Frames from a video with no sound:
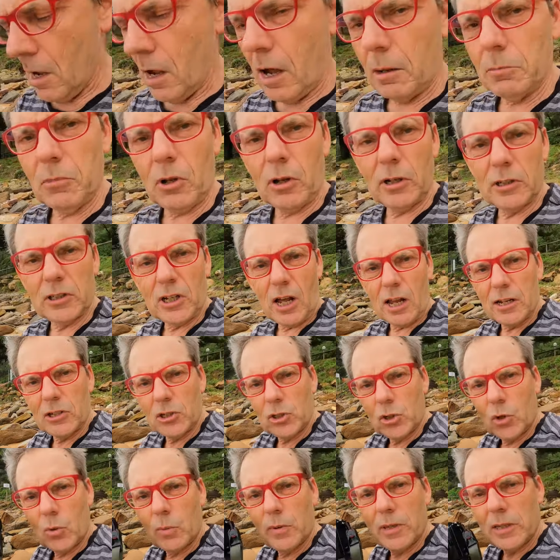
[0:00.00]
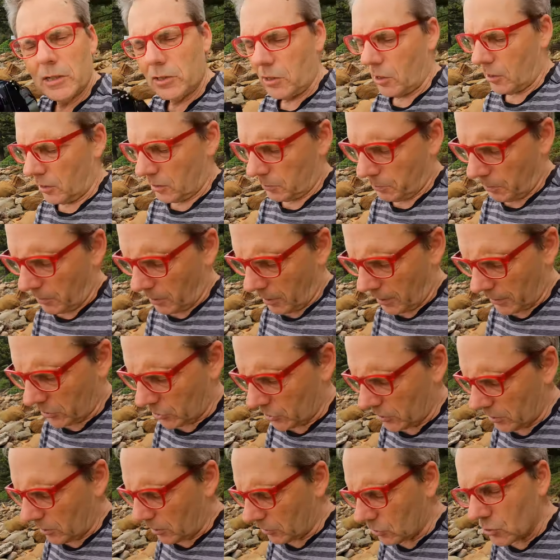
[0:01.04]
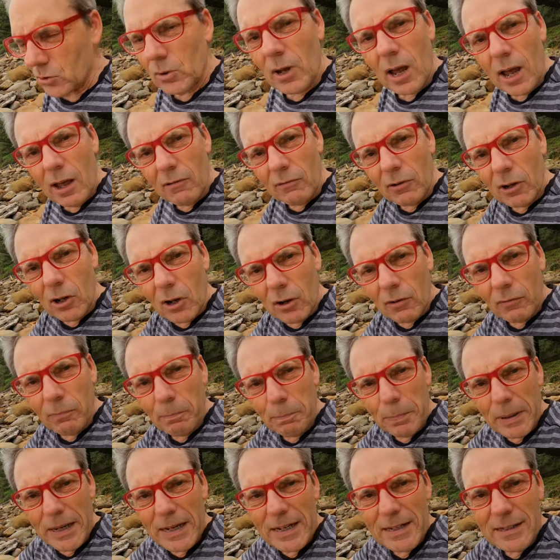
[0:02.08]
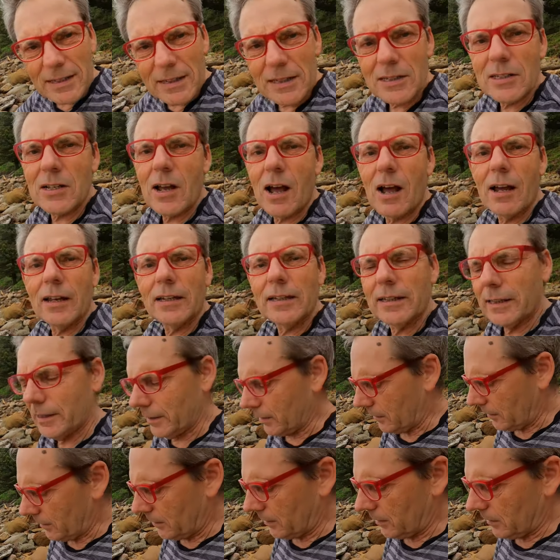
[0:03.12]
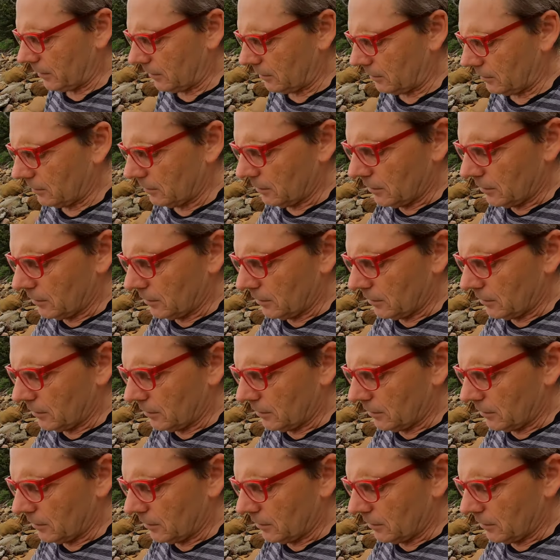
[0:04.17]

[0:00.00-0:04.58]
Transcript: I'm not entirely sure whether you noticed, but actually I do have a lot of peak design gear here.